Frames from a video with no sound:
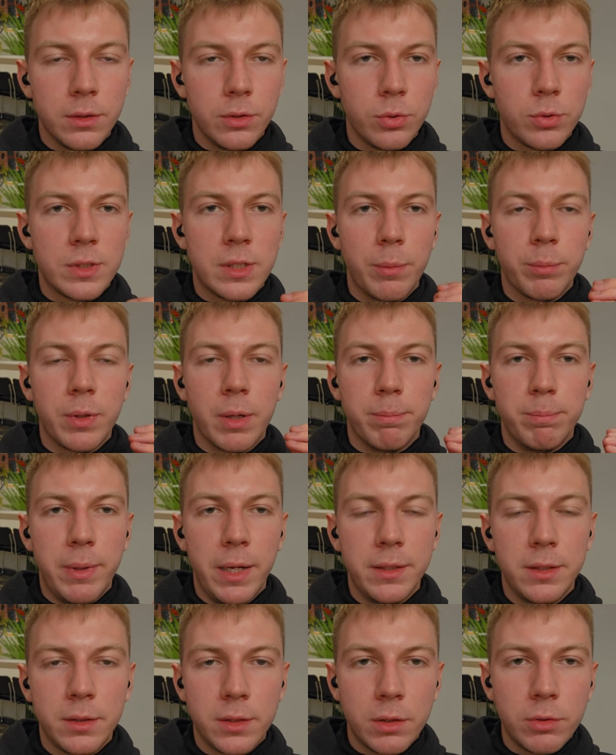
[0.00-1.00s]
do some
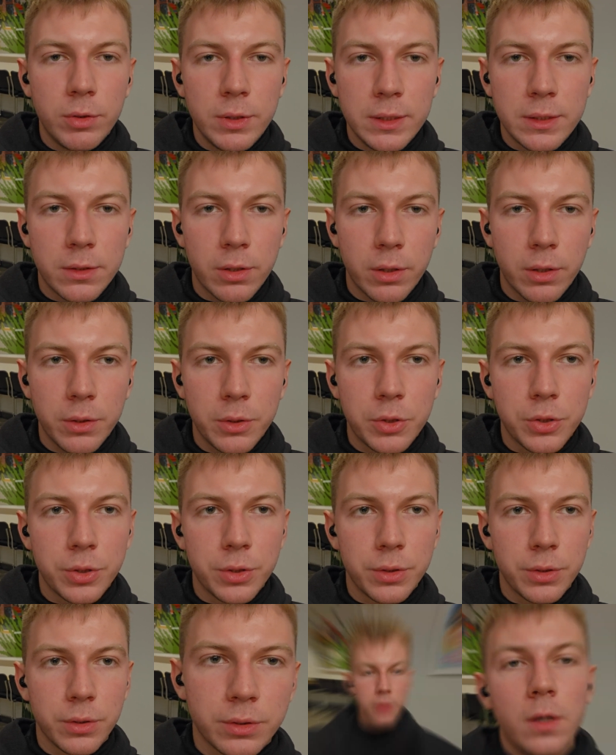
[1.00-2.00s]
competitor
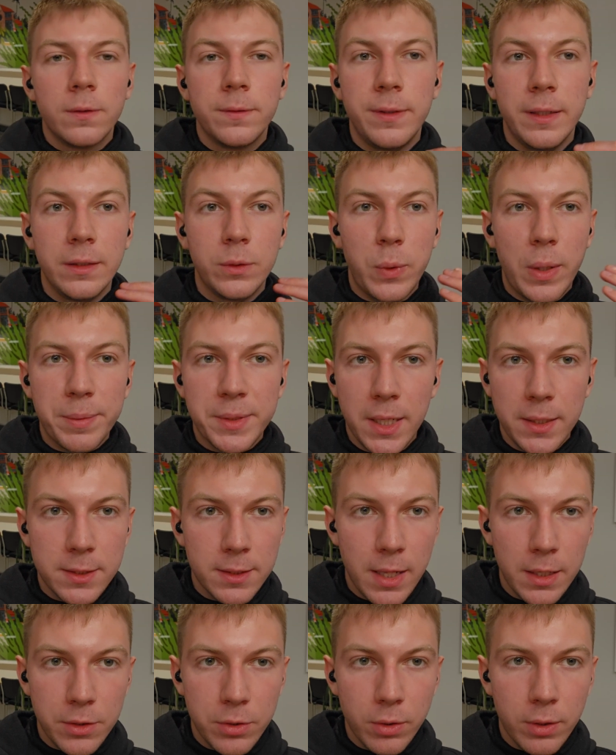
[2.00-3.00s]
research, find websites
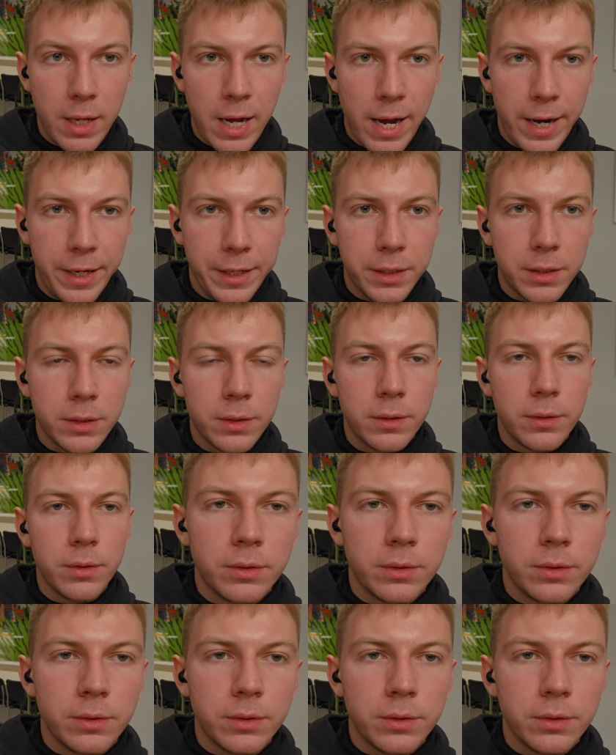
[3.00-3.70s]
that you like,